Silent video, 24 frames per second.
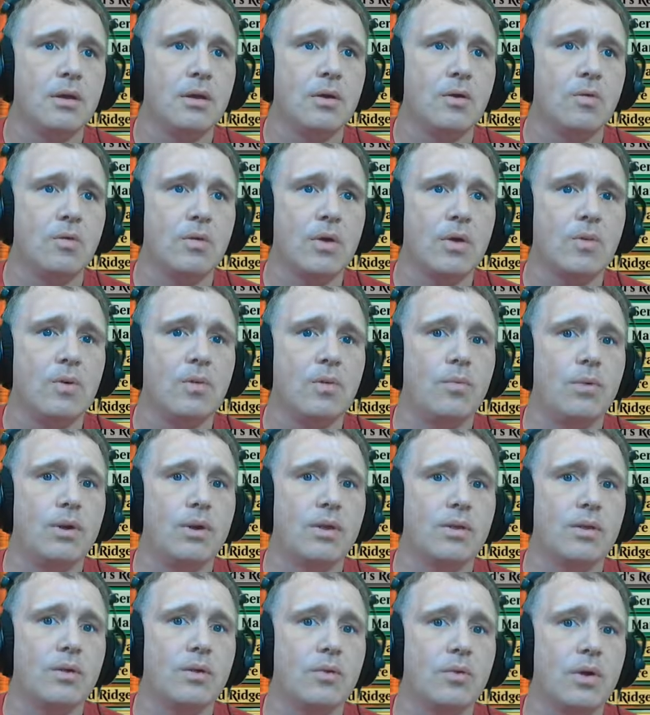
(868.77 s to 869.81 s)
Or do
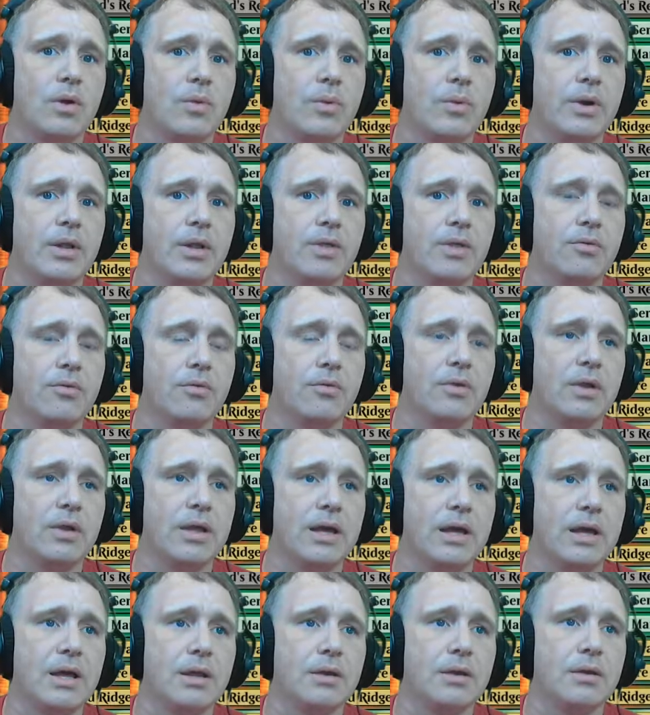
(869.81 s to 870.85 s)
I want another
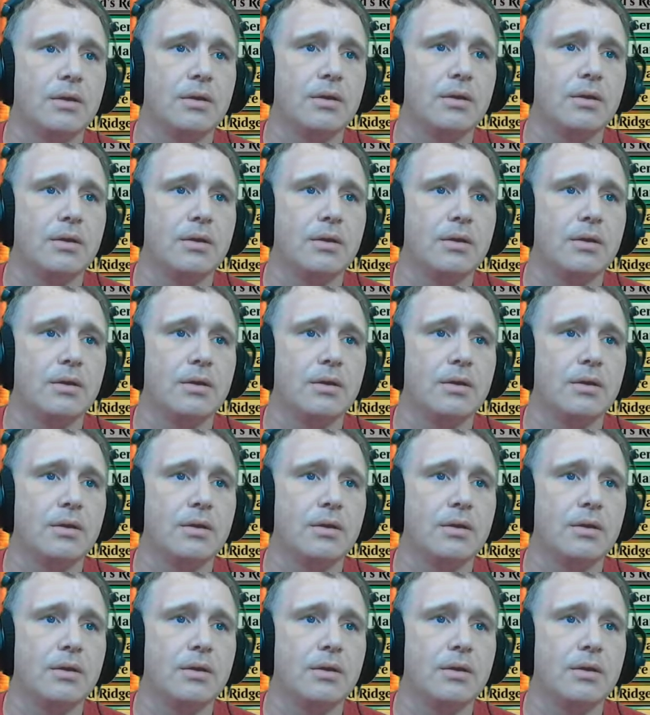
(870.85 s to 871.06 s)
land?